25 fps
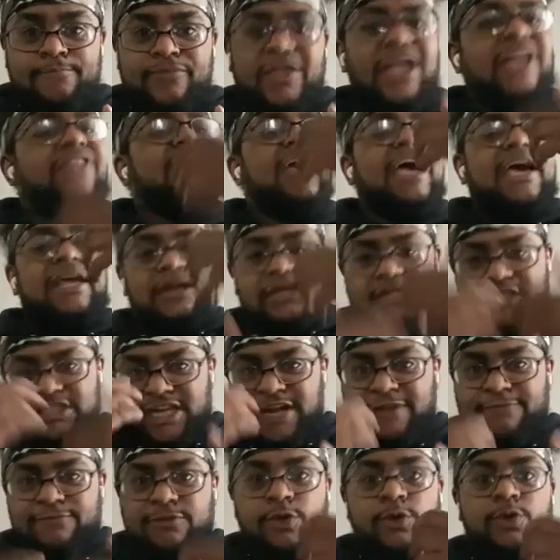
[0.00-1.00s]
and the energy
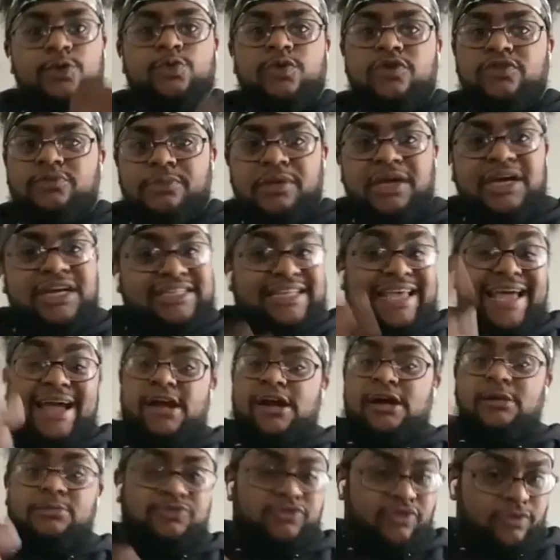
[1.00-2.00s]
that flows with me, because
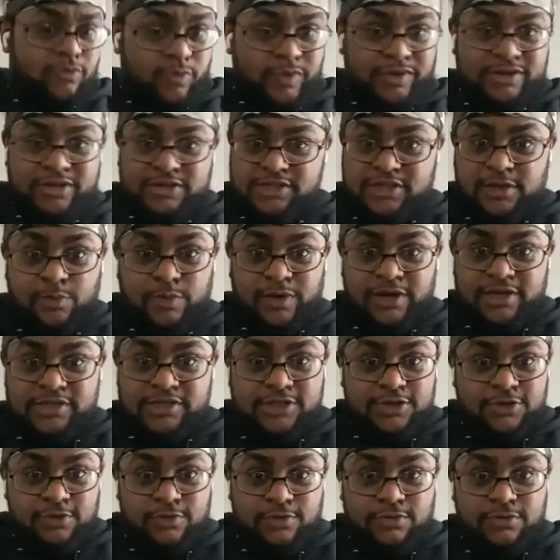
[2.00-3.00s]
that comes from somewhere
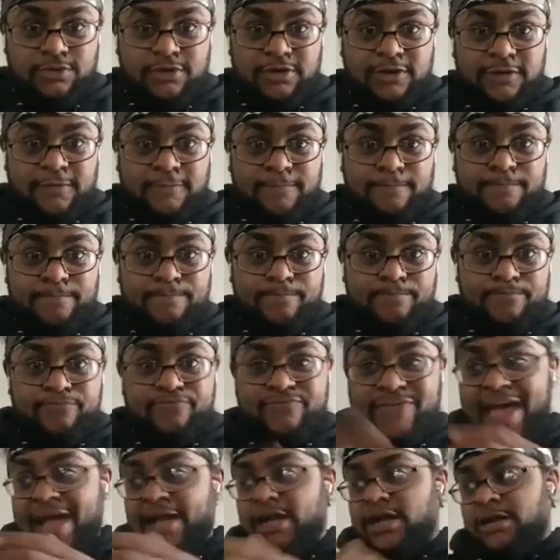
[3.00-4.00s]
too.
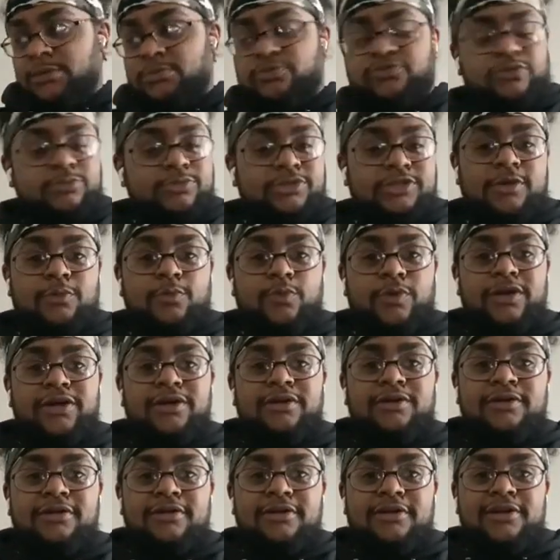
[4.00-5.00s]
That comes from
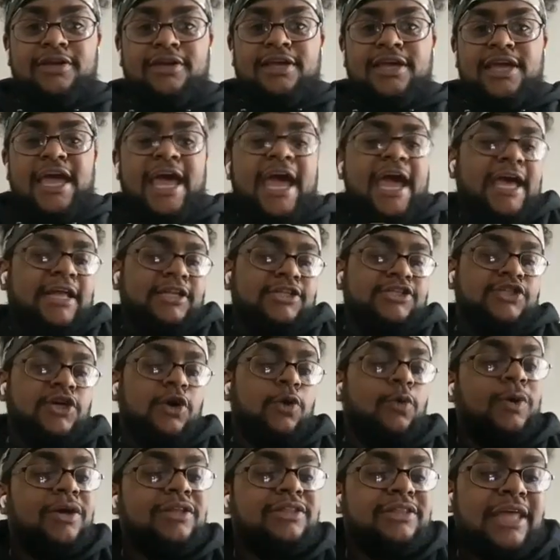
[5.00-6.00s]
somewhere. And
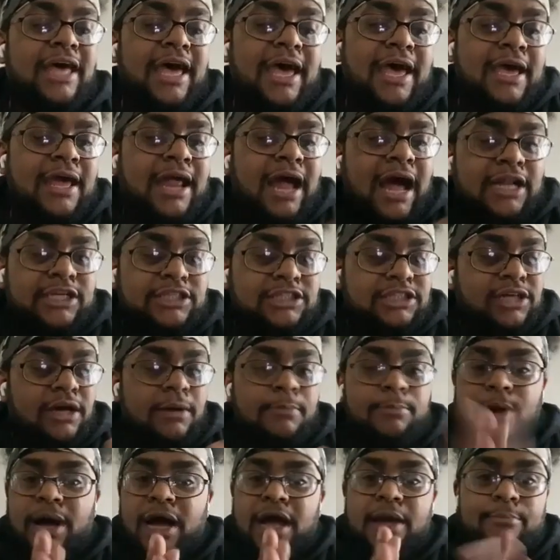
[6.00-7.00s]
so with that, I just
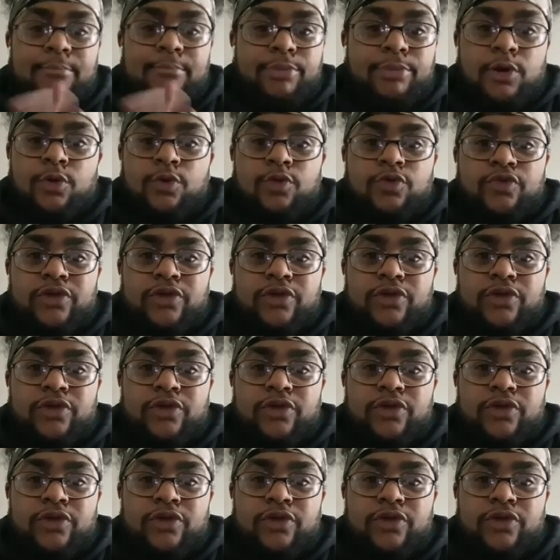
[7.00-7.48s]
combined both